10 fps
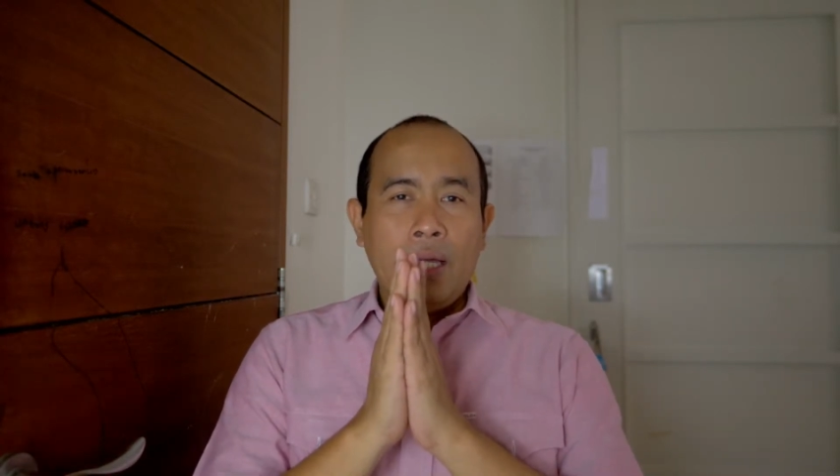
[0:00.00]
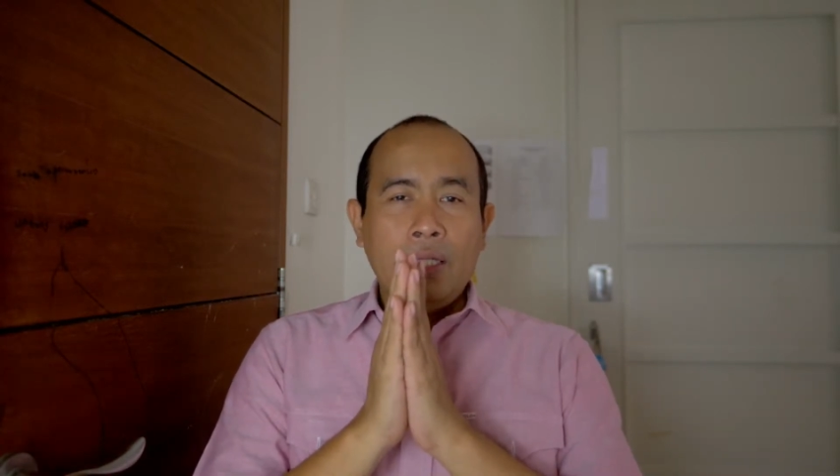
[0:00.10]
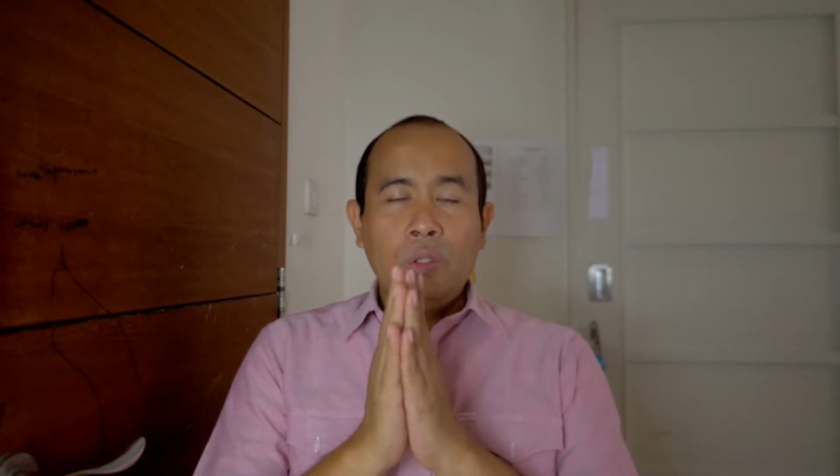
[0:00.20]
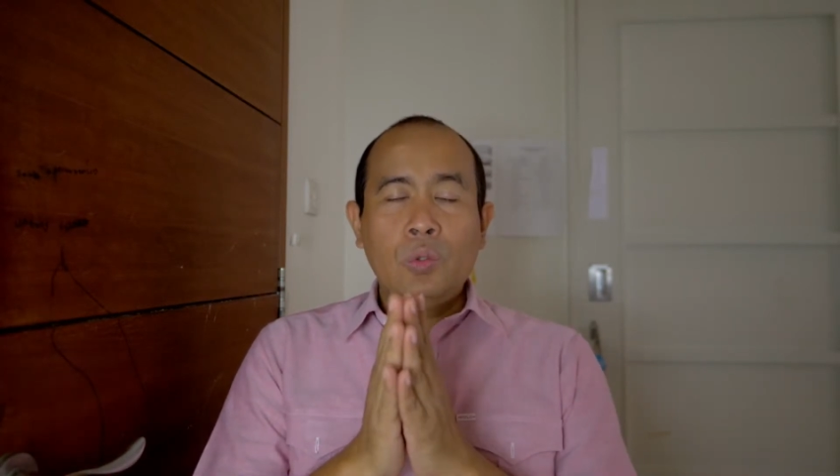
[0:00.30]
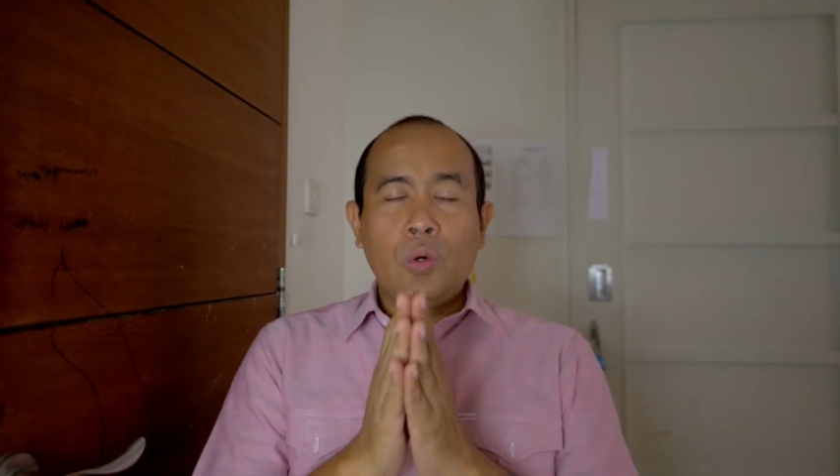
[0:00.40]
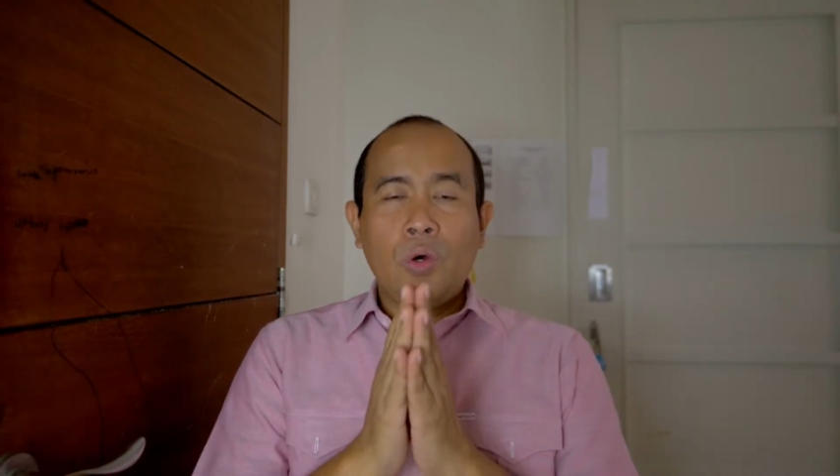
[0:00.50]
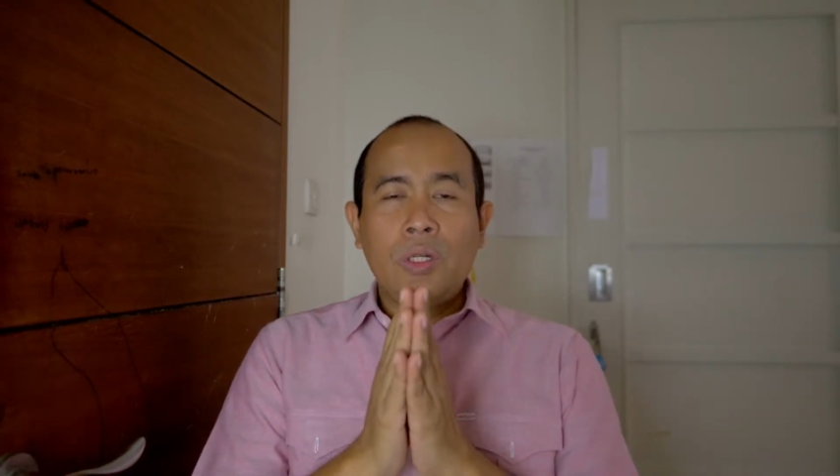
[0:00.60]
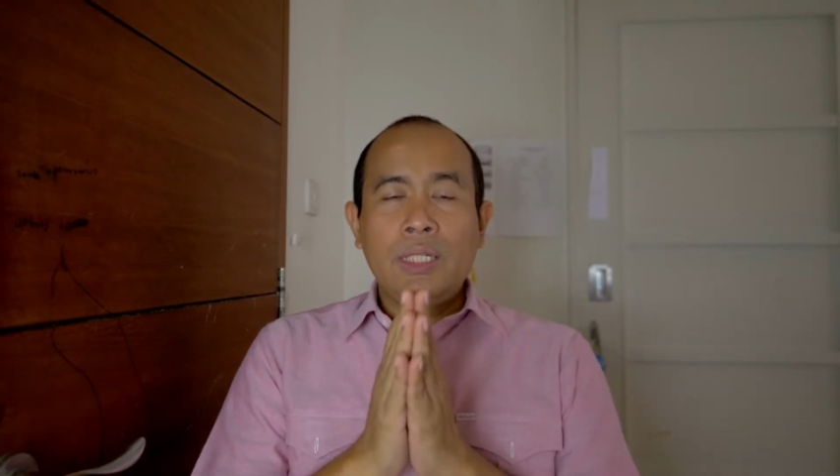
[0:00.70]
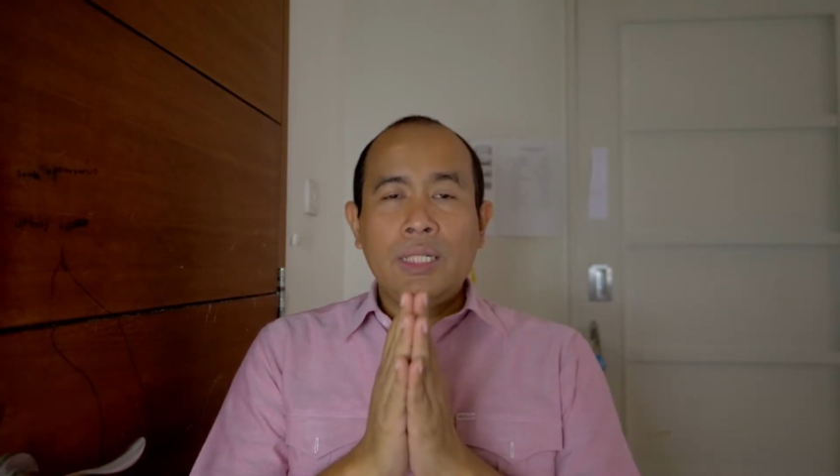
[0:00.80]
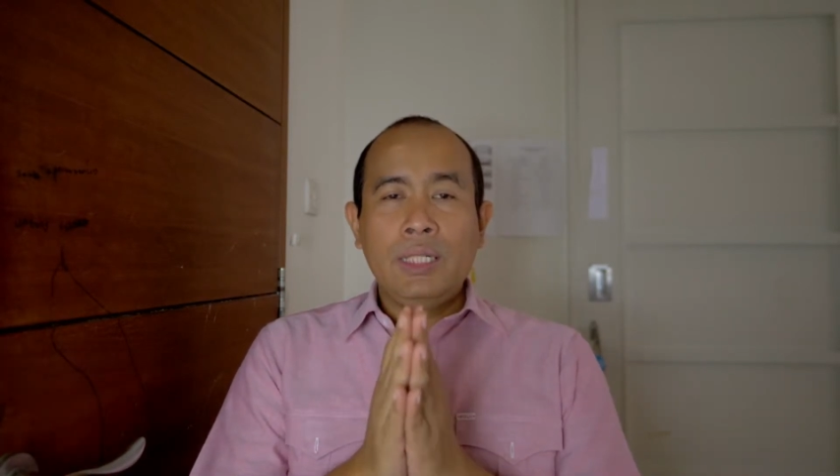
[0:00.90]
you
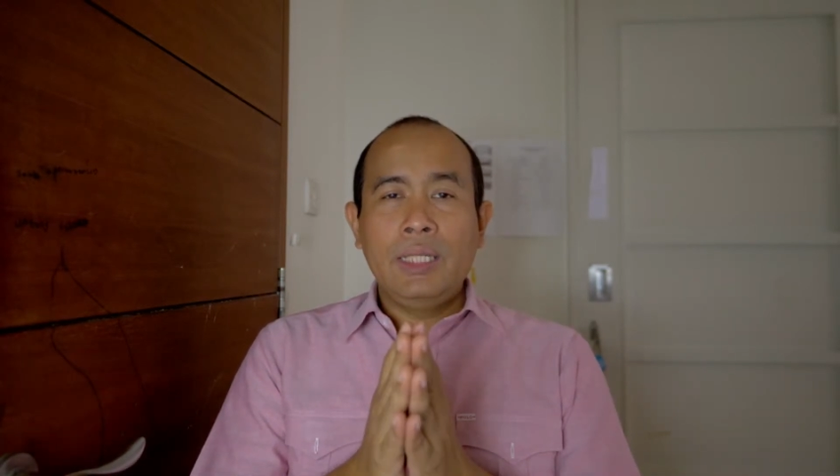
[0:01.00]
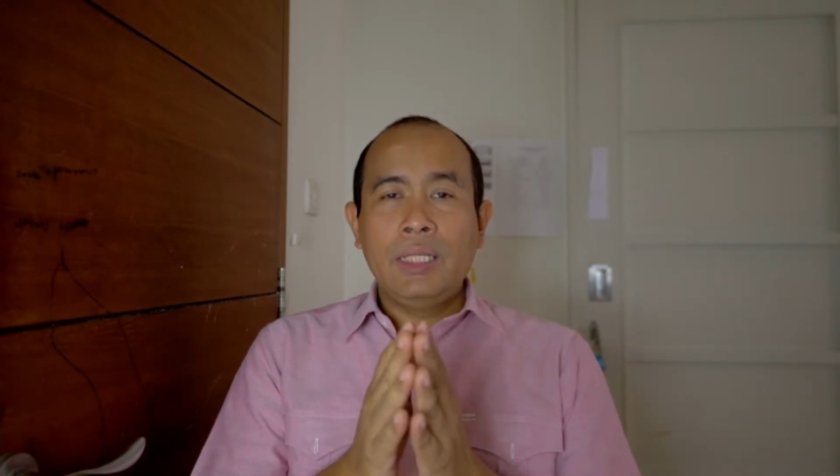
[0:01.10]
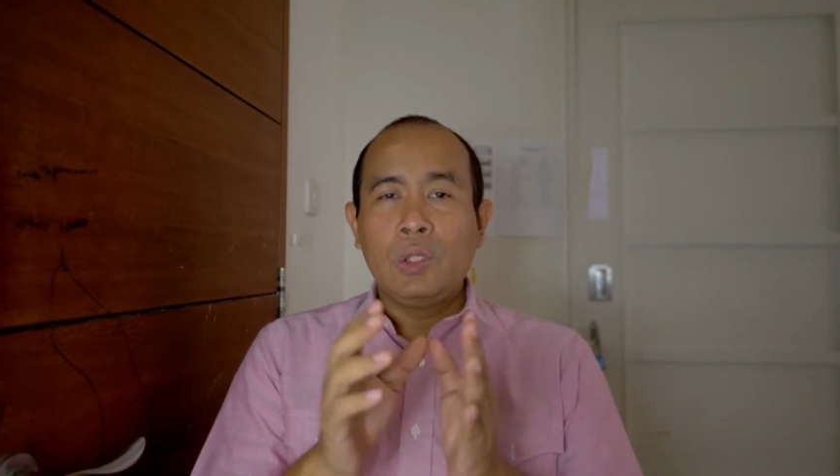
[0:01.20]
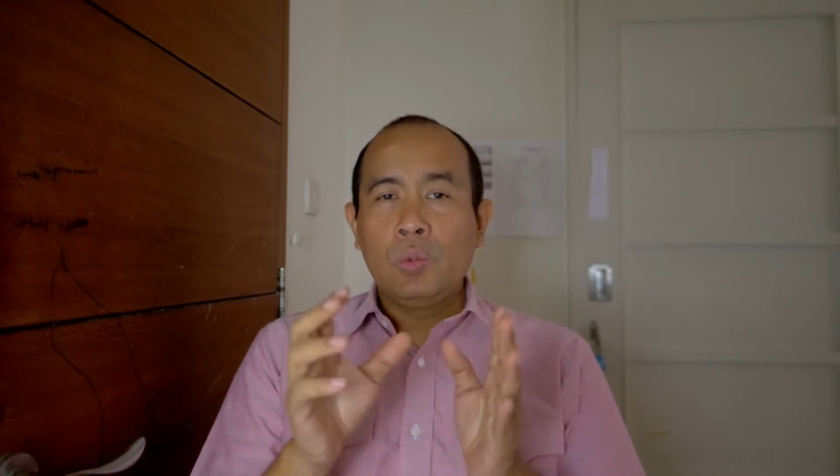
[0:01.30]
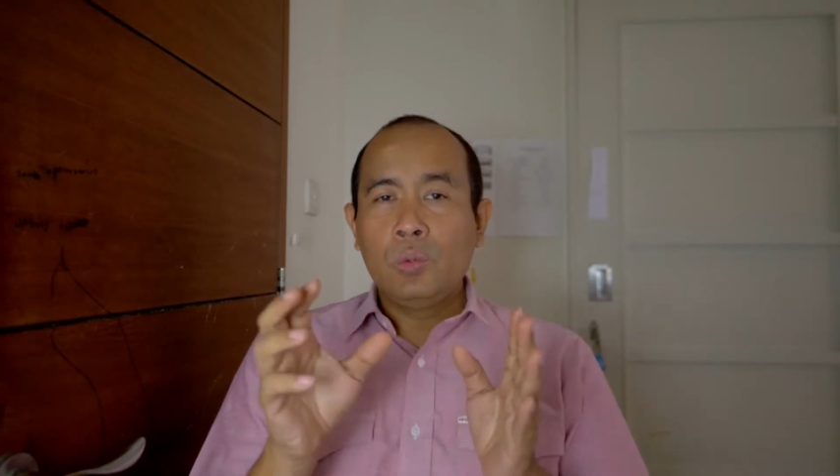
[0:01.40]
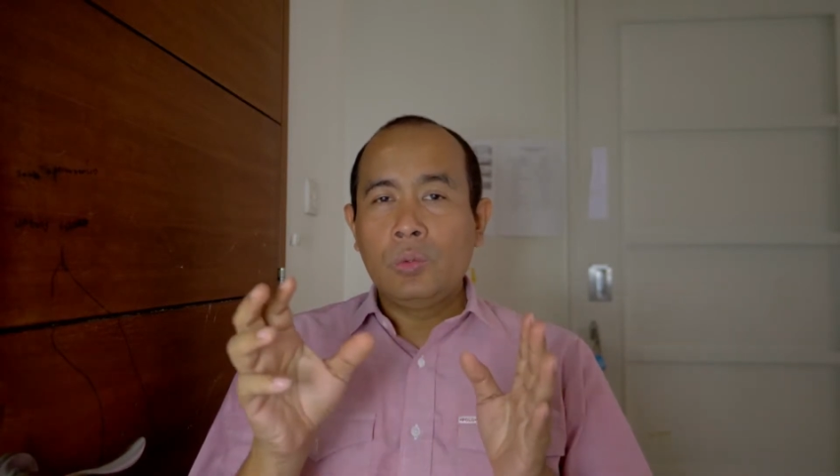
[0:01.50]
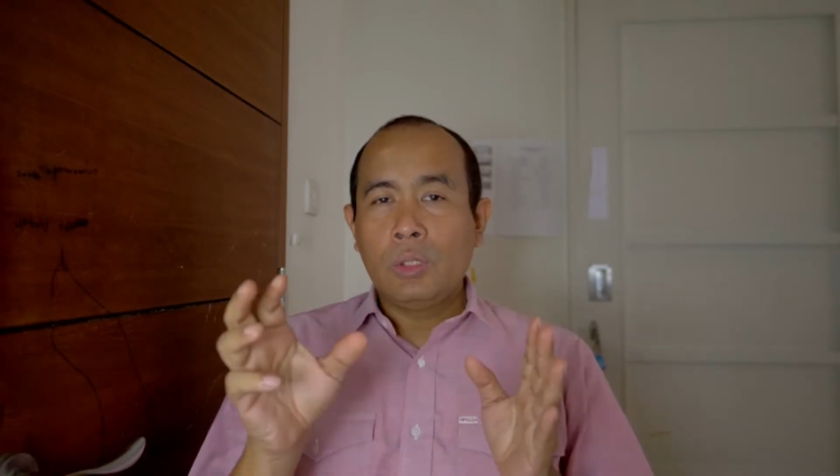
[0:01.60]
only need to